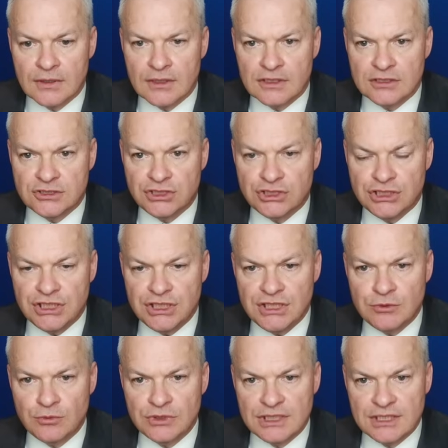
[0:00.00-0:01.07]
A
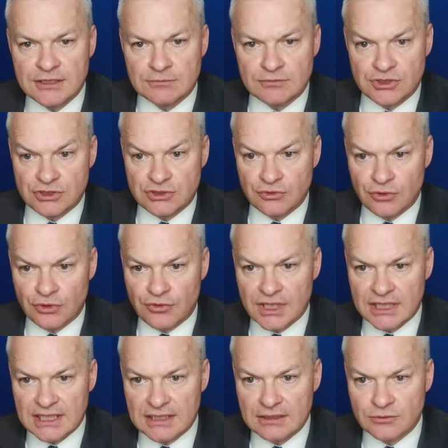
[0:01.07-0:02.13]
G would help to sort the
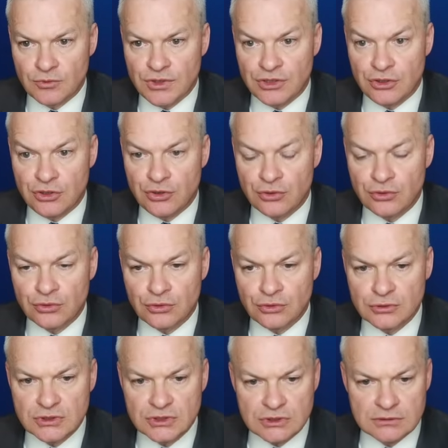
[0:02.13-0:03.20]
rack out with
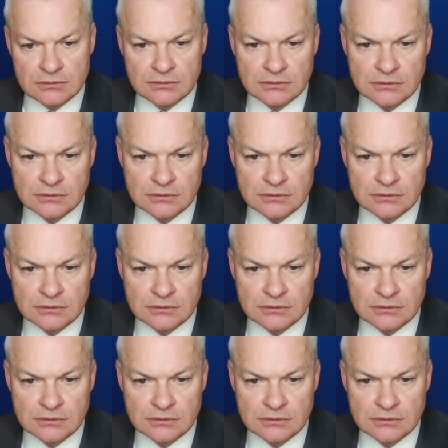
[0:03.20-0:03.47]
gauze.